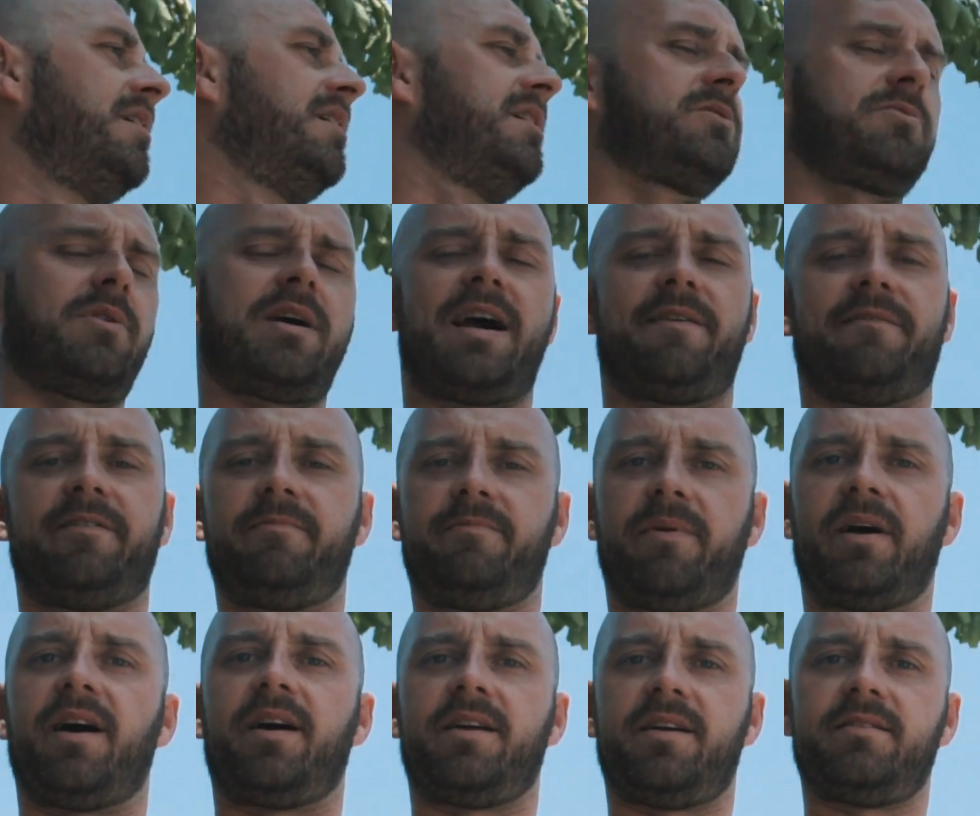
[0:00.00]
It's quite heavy,
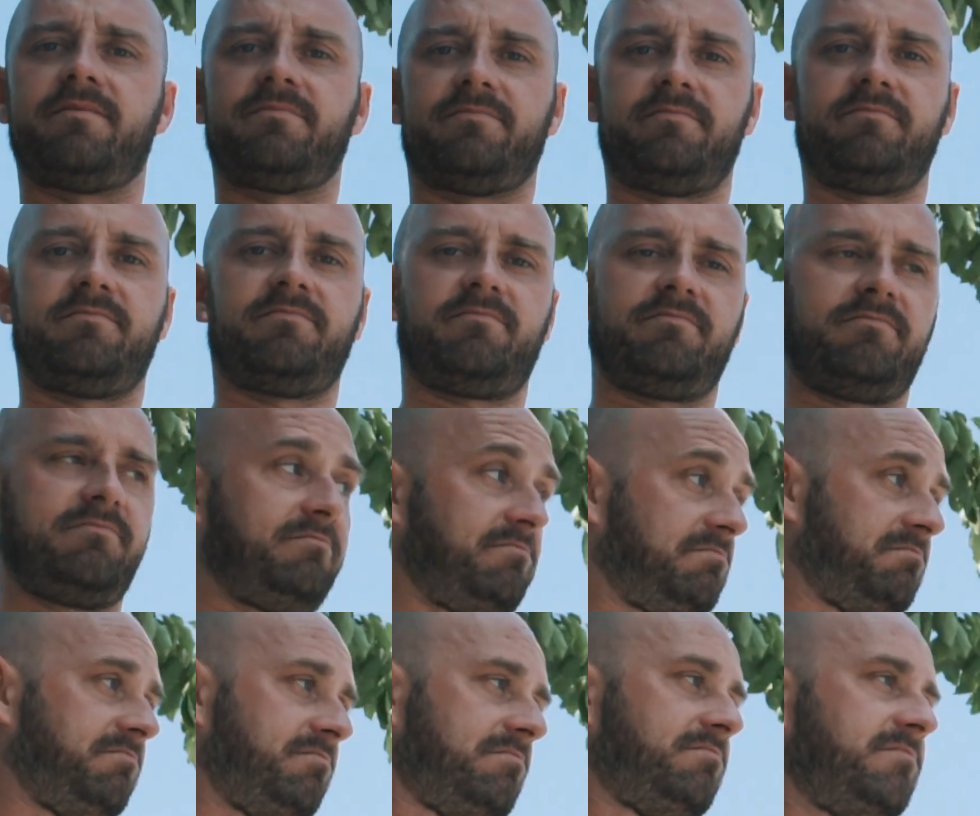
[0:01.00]
but
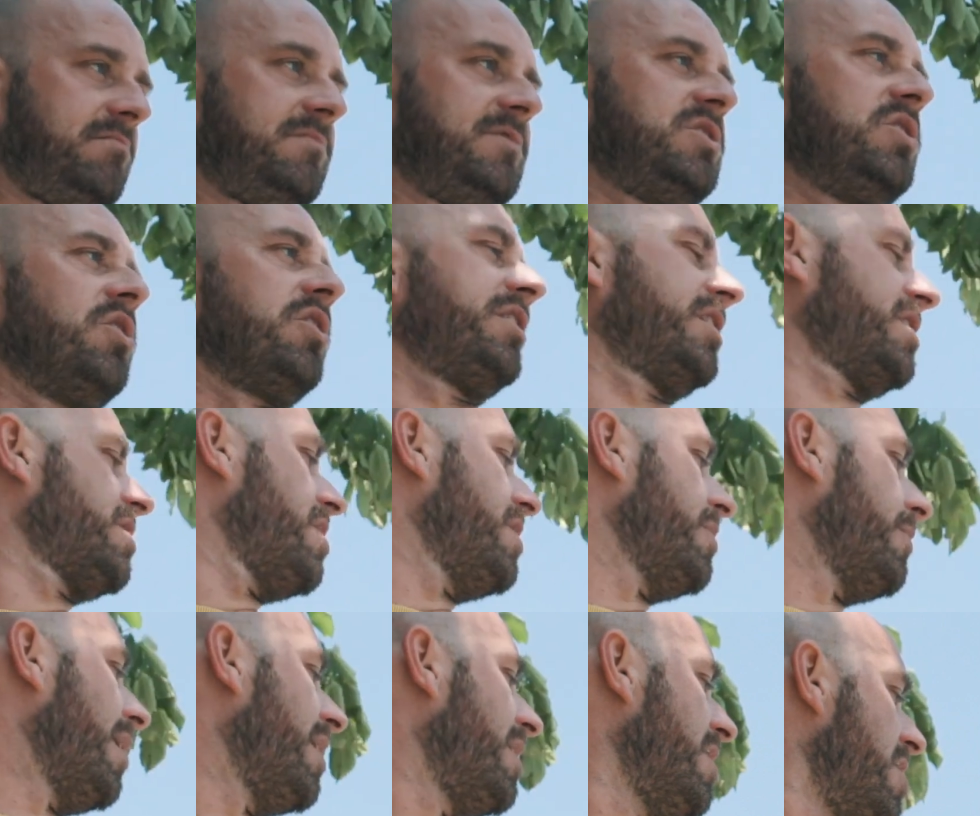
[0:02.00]
it's not going to go
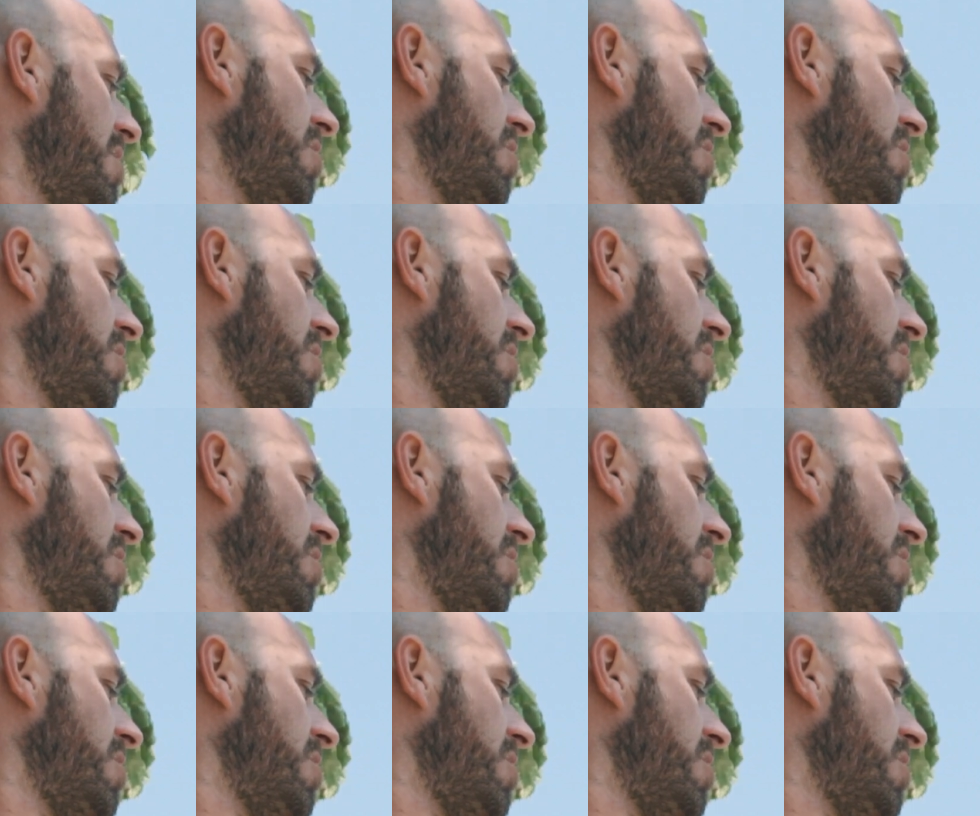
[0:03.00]
anywhere.